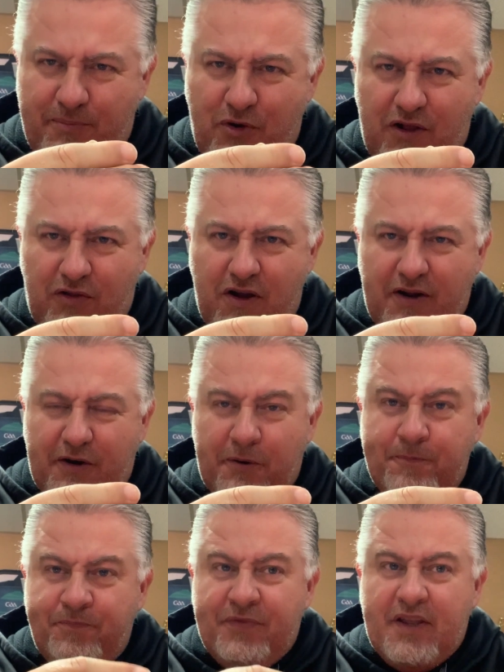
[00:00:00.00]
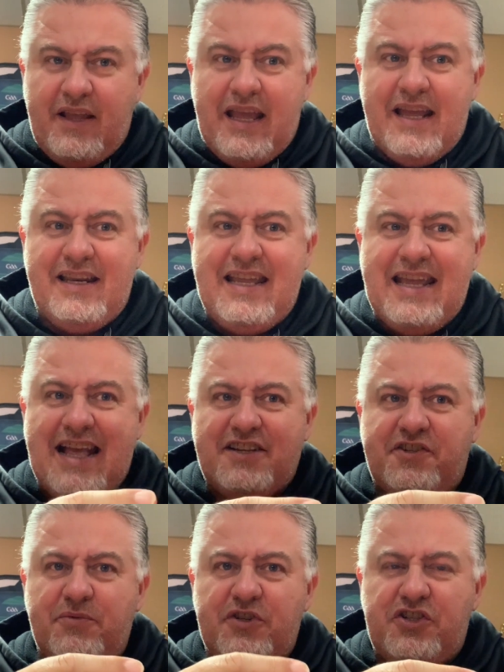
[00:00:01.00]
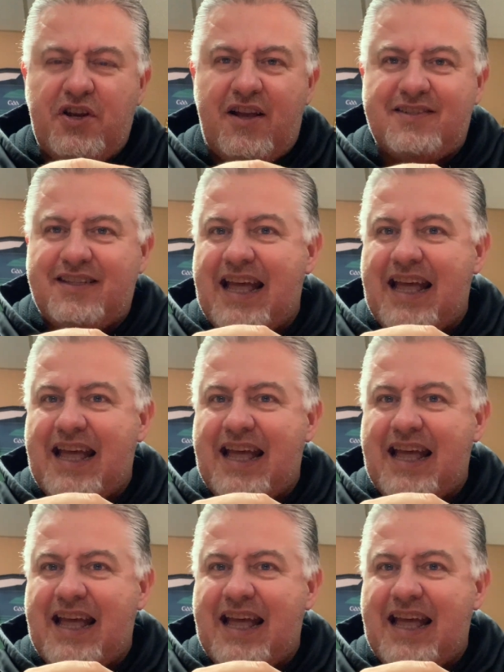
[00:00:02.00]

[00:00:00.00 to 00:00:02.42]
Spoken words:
ball longer, and he has to adjust